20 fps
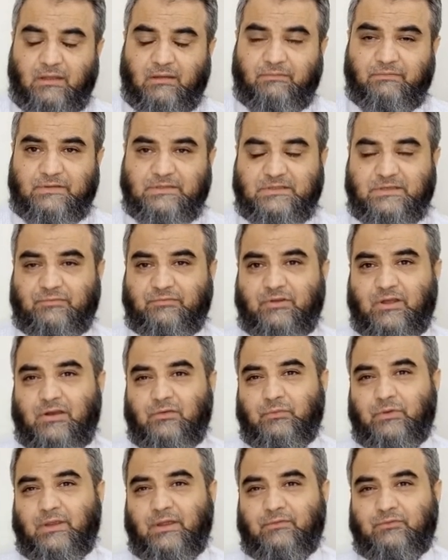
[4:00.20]
first of all,
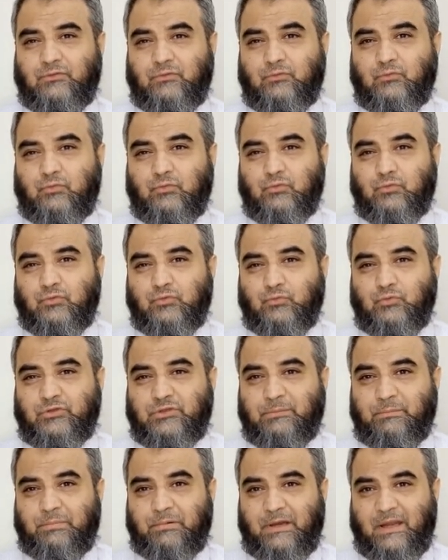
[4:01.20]
we have to go to
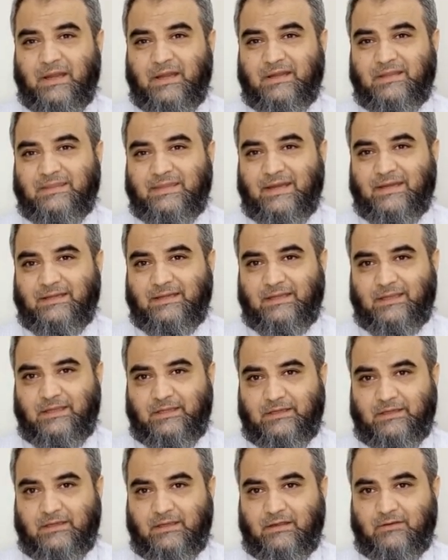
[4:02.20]
debride that
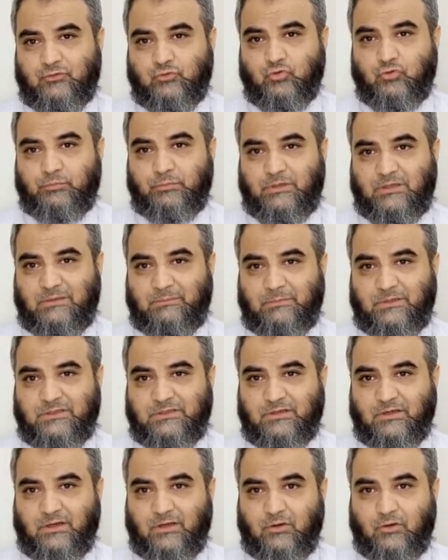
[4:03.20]
area 2
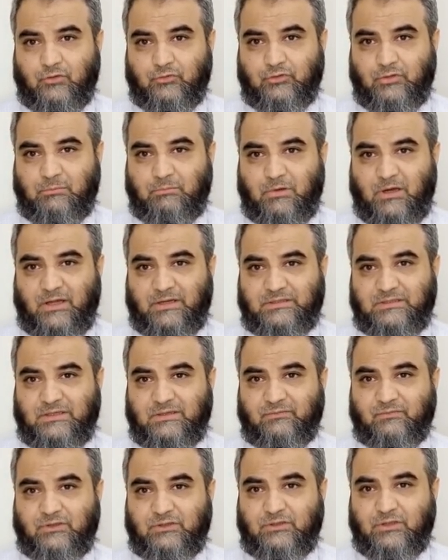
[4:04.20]
millimeter around the
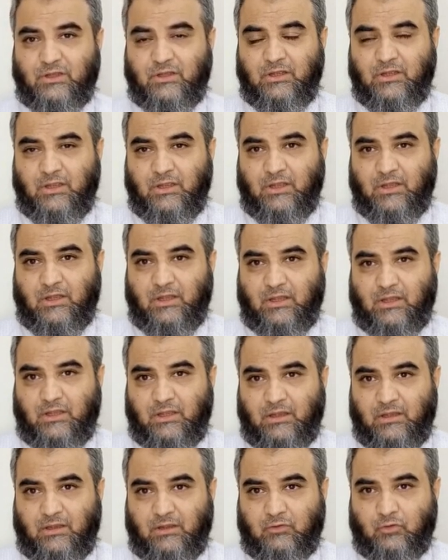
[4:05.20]
margin with the
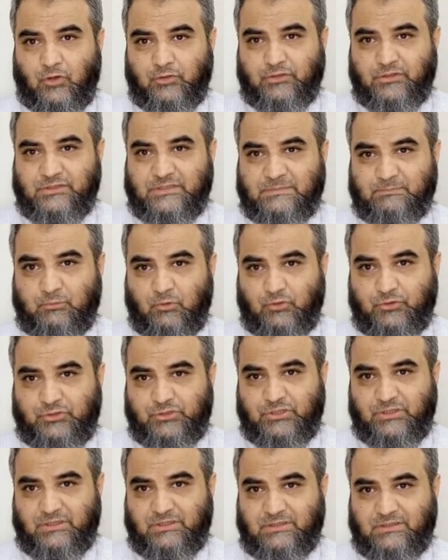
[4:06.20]
cotton
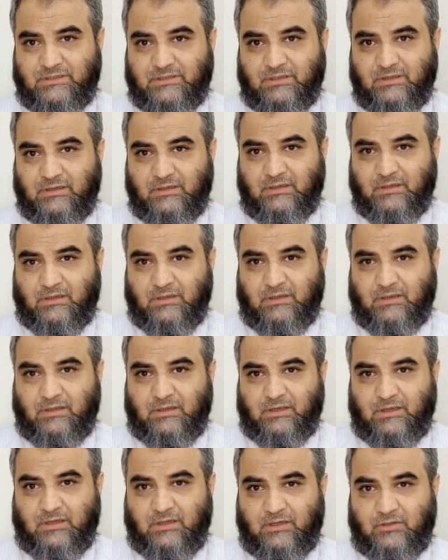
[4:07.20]
sponges
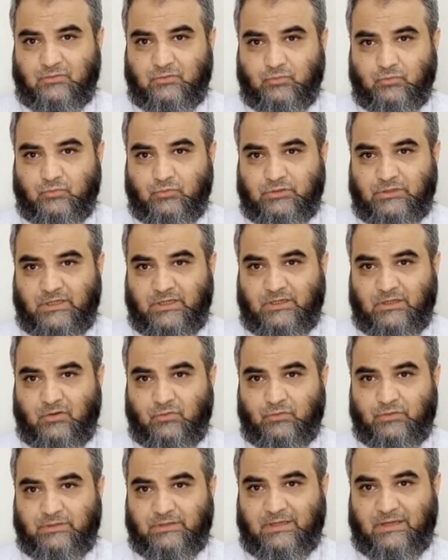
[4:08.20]
to take
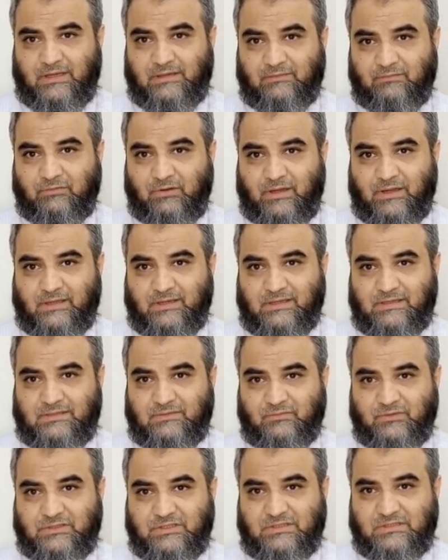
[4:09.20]
out that
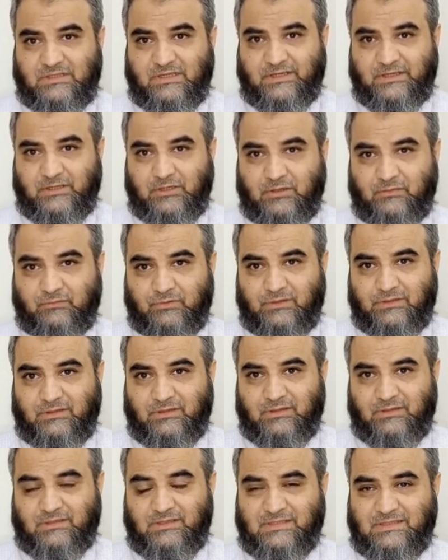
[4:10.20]
virus which is laden over
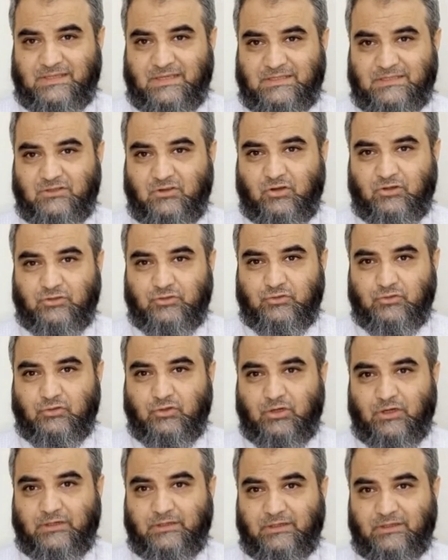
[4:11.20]
there. This has also
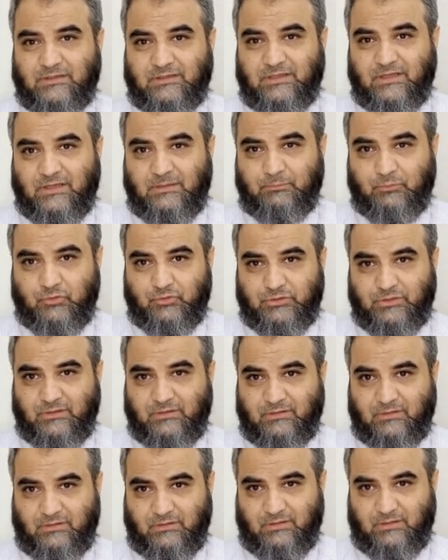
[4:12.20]
got a
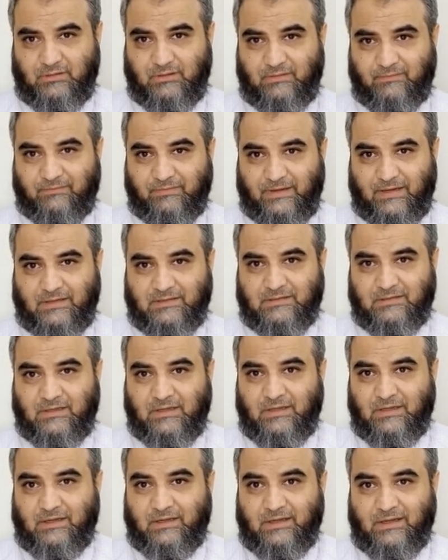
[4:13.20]
therapeutic effect.
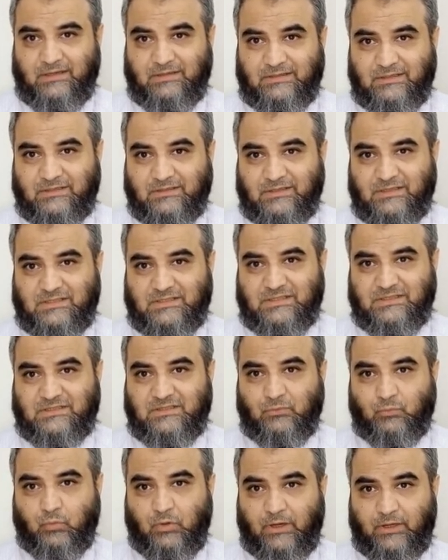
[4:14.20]
It decreases
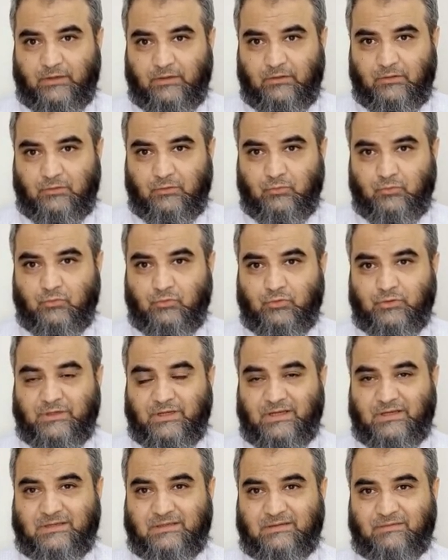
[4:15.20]
the viral load,
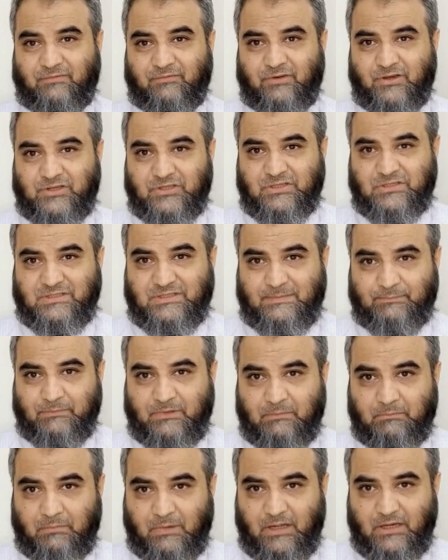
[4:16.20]
it freshens up
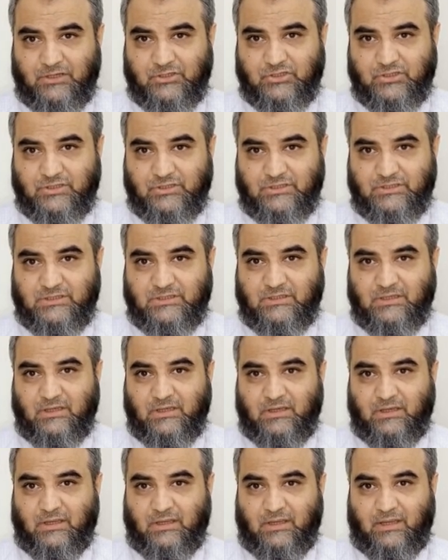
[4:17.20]
the margins,
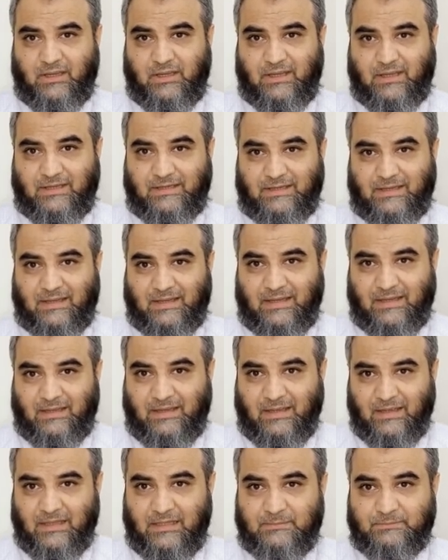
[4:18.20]
and
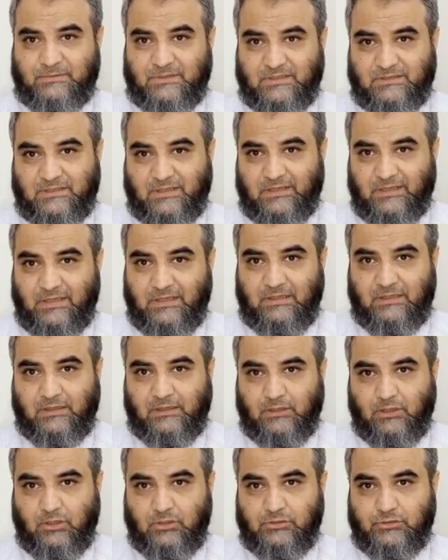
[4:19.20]
helps in the
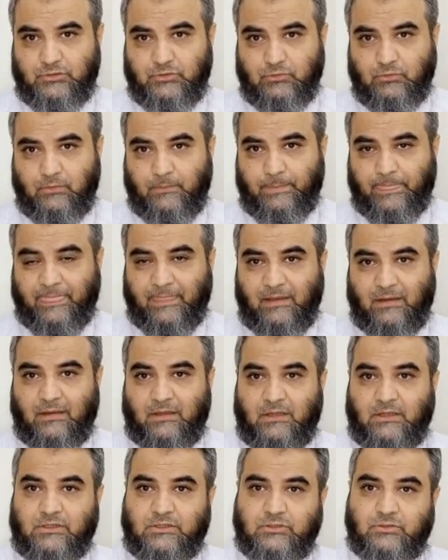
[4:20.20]
healing also.
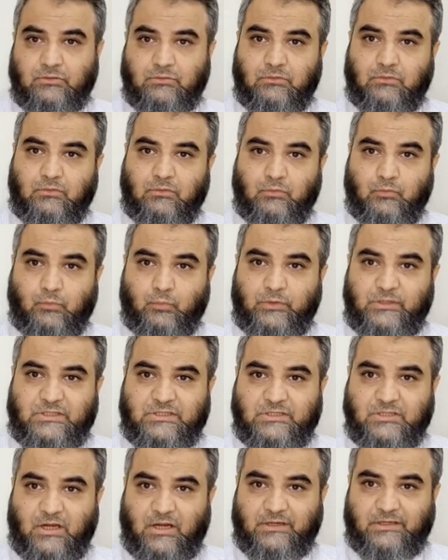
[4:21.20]
So we
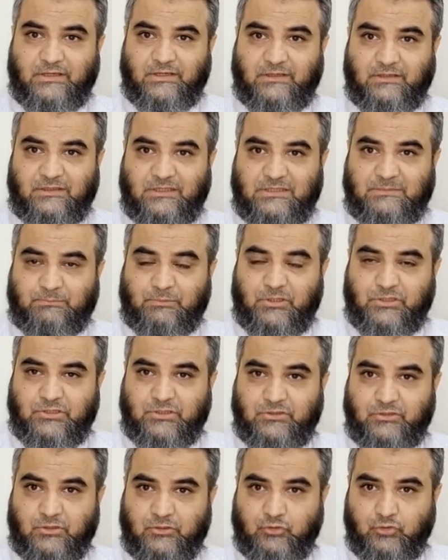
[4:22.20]
started this
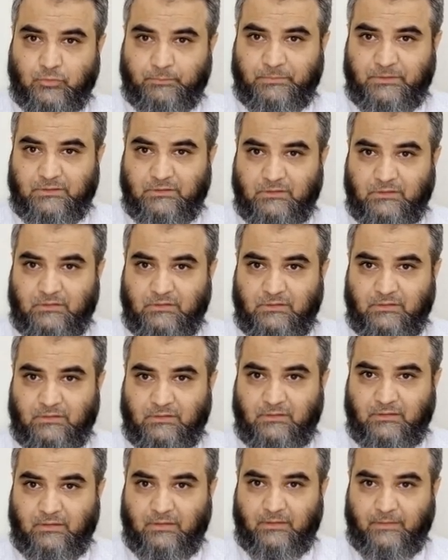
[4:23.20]
patient on topical
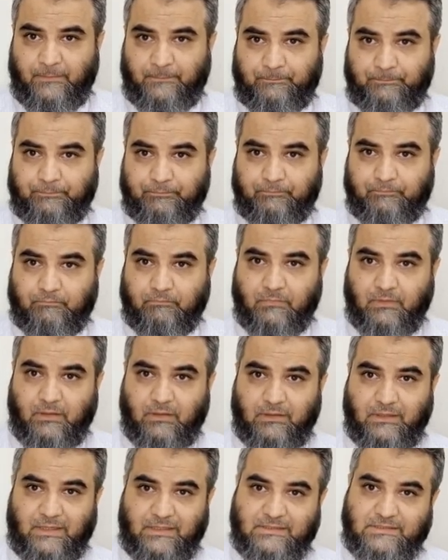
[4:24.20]

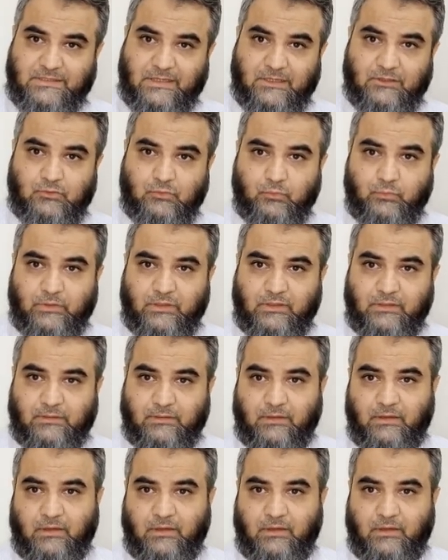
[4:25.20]
ganciclovir,